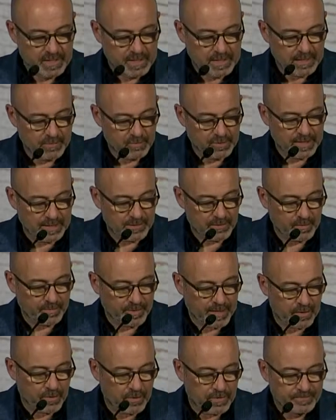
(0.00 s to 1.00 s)
and land
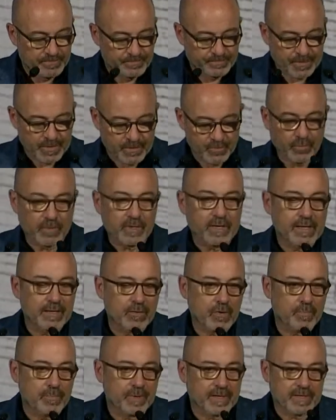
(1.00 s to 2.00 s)
use. Now, if
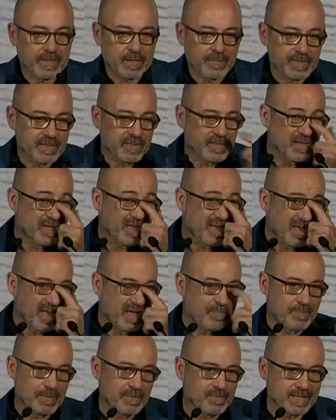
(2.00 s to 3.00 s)
we refer to
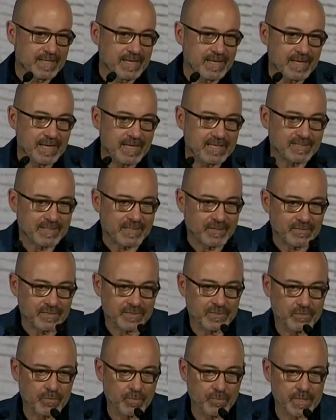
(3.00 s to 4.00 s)
European model,
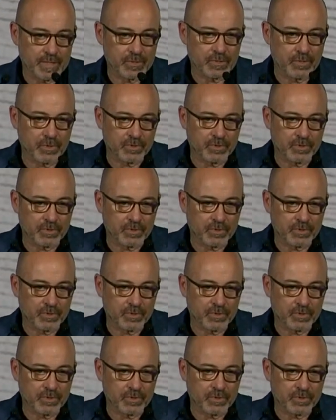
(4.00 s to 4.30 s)
Europe is